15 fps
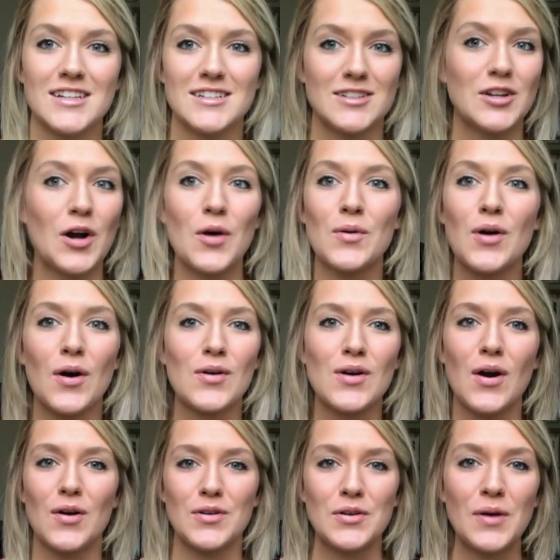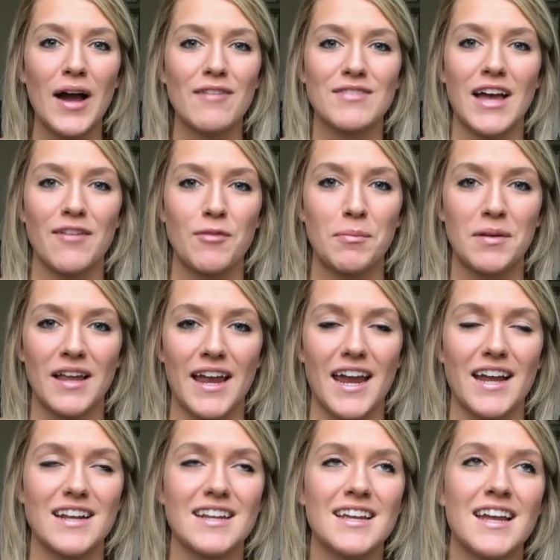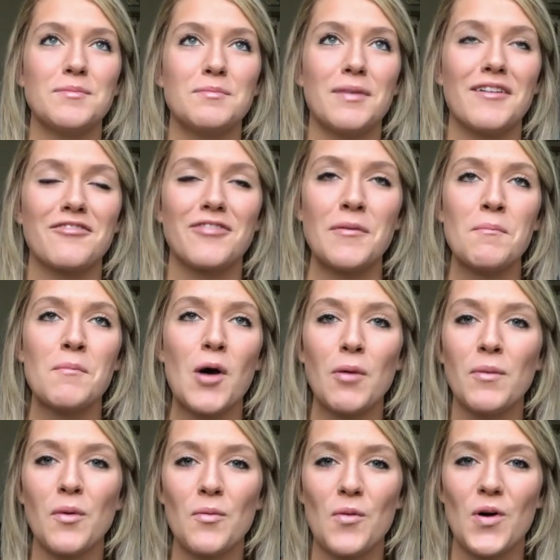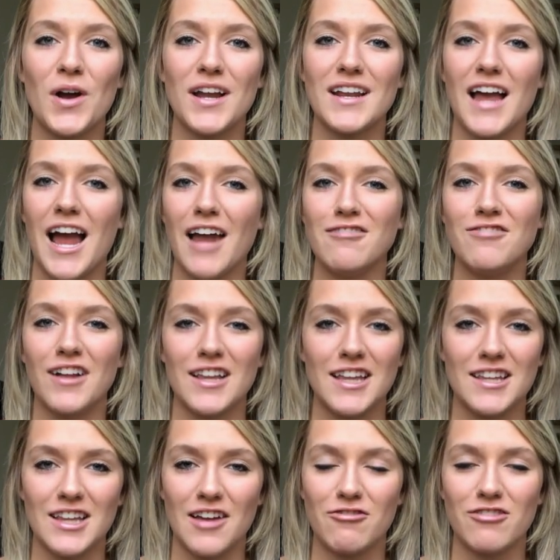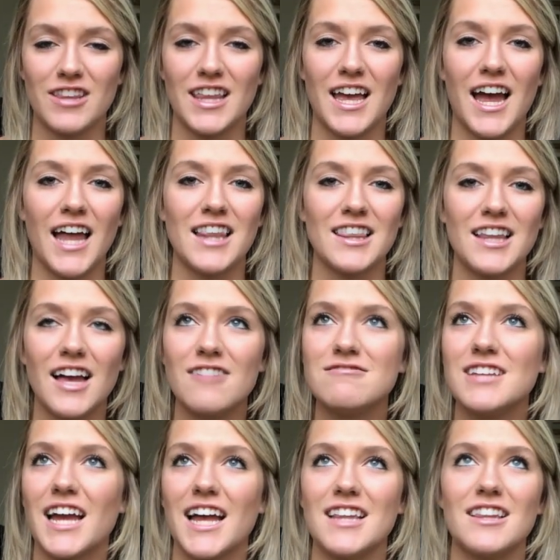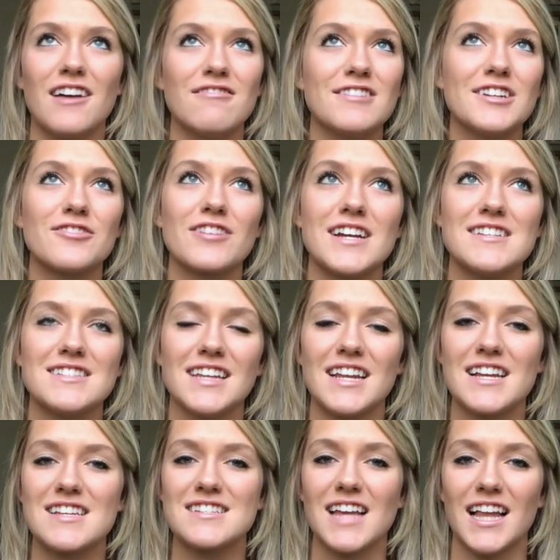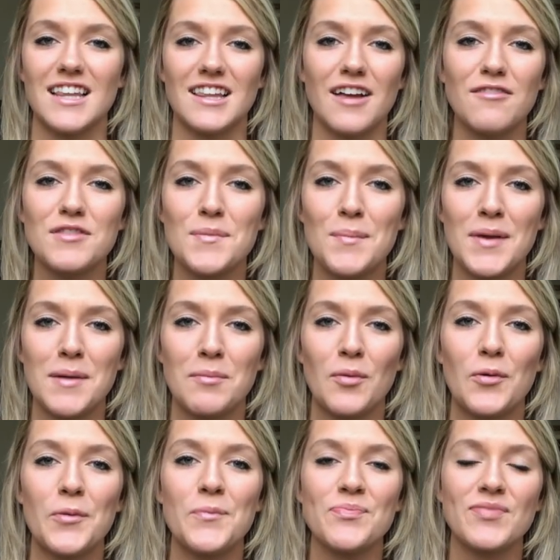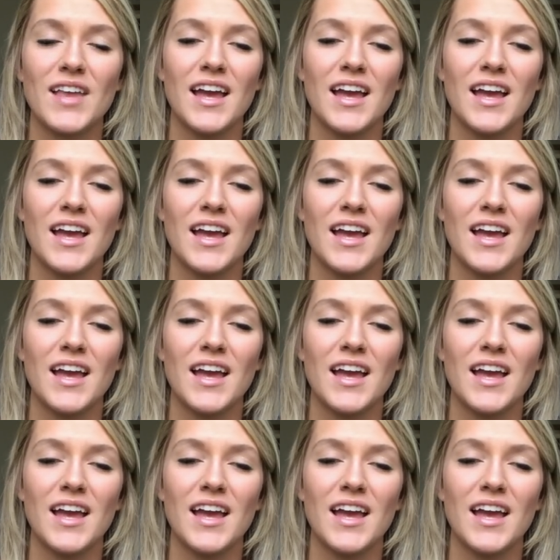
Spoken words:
go, go, go. You have to have a plan. But moment one, I fell in love with it. I loved it. I loved the craziness. I loved the people.